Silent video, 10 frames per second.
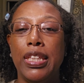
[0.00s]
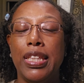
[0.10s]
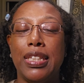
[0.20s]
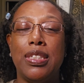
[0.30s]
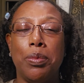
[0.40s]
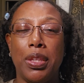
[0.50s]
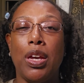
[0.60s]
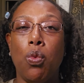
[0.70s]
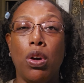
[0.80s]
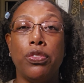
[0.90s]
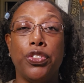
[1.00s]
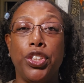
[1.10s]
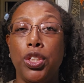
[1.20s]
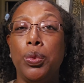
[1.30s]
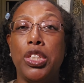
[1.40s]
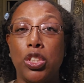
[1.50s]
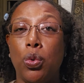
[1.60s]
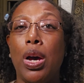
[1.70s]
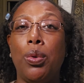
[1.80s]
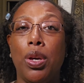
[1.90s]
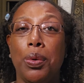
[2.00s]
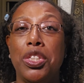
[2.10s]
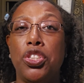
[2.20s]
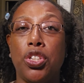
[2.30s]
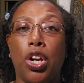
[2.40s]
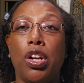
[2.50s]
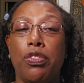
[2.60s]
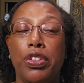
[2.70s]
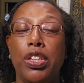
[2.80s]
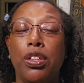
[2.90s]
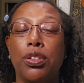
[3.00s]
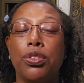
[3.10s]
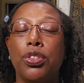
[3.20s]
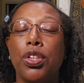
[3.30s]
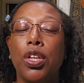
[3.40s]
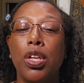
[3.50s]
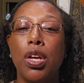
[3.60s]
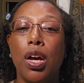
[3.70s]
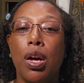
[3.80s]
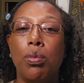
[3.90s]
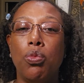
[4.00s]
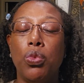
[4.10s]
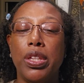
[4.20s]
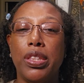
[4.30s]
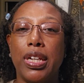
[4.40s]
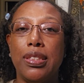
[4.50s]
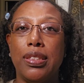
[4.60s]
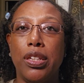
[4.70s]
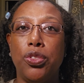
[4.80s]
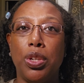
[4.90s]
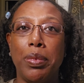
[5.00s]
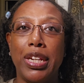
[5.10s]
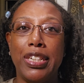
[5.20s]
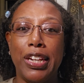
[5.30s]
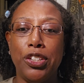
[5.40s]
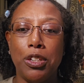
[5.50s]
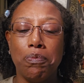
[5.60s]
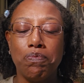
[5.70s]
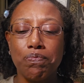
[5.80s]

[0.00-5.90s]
that's something I want for you, which is why we always start our videos with that centering meditation.